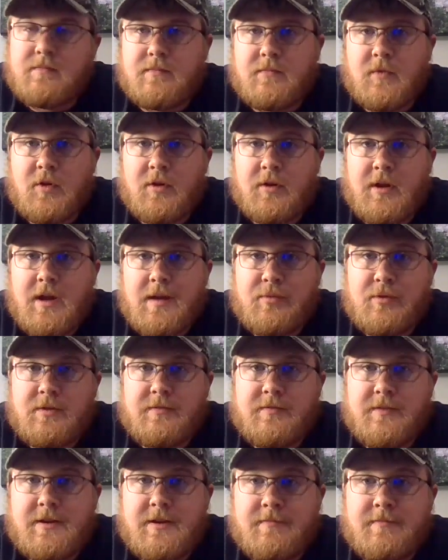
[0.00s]
learn a couple
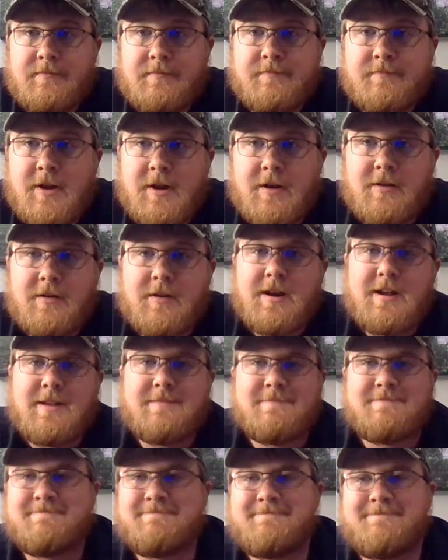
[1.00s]
of there. All right.
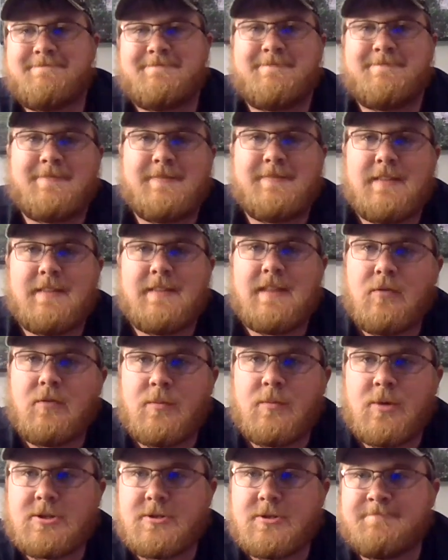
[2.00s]
Thank you very
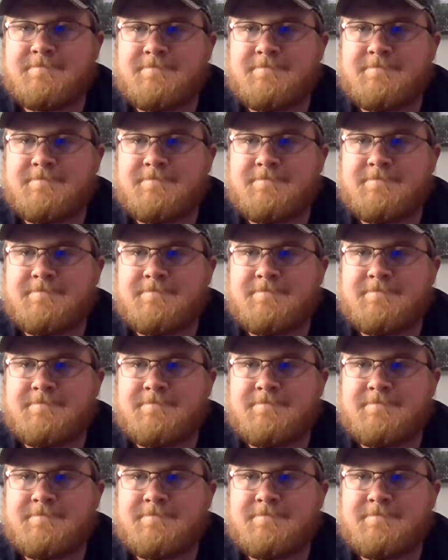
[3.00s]
much.